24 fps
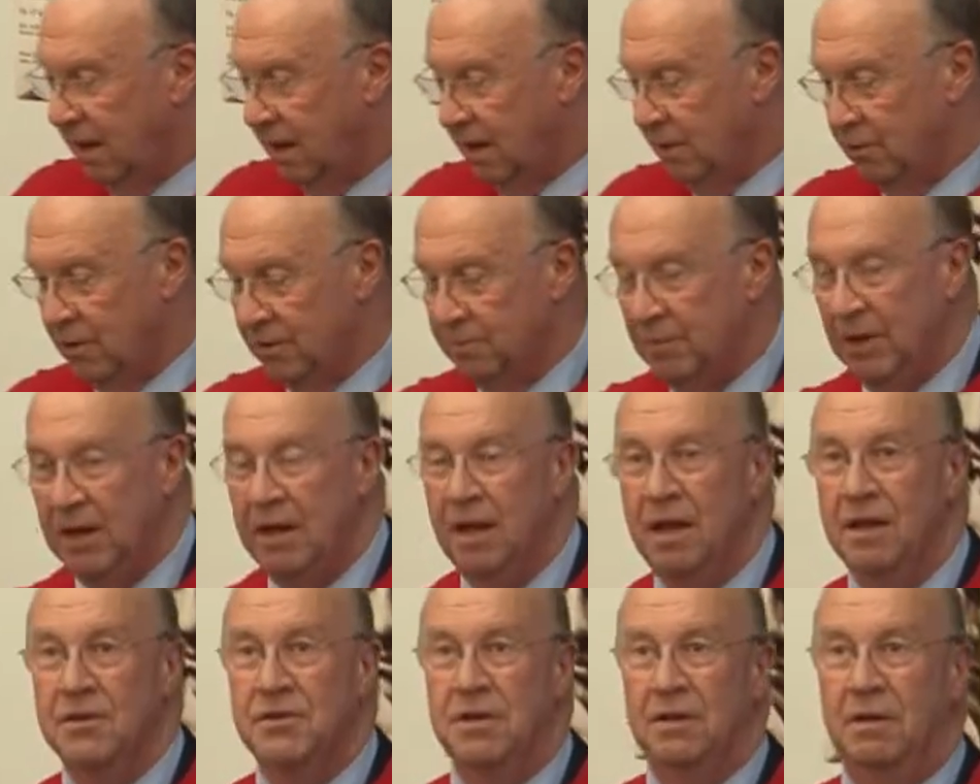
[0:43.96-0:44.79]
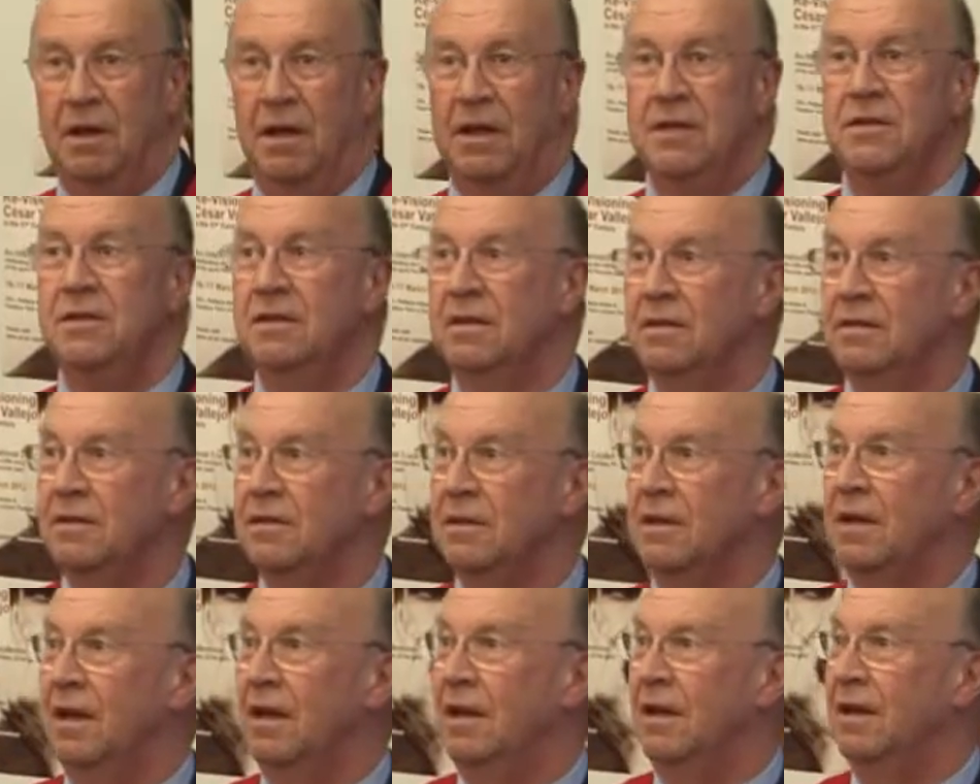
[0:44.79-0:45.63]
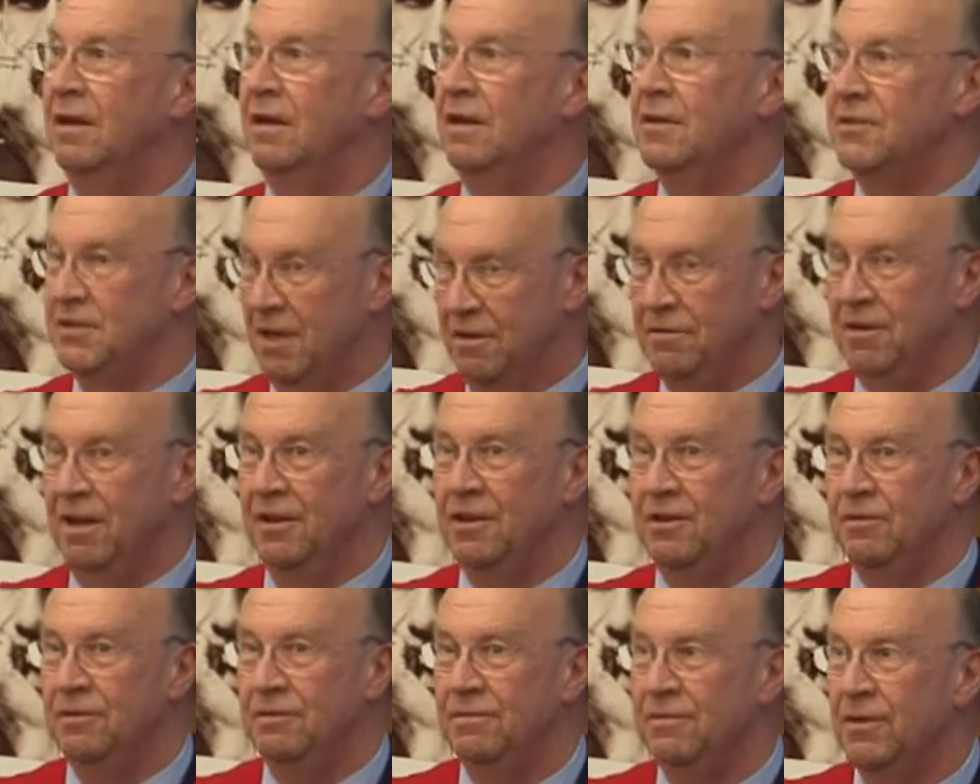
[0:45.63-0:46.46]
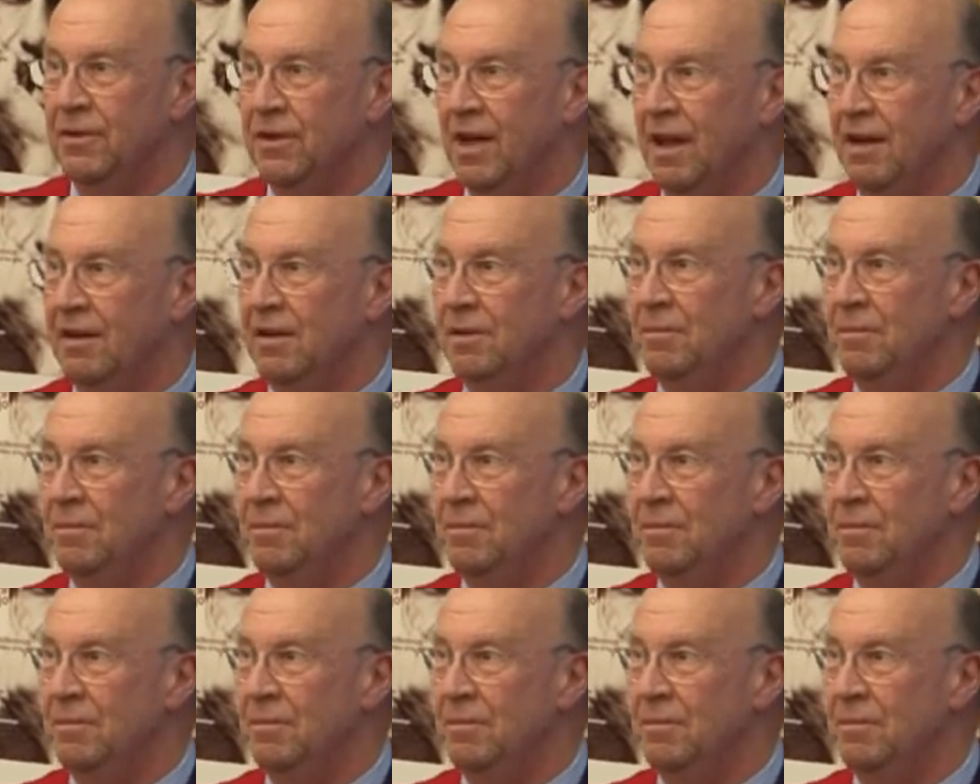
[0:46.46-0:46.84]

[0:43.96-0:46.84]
with me here tonight, and I say thank you for that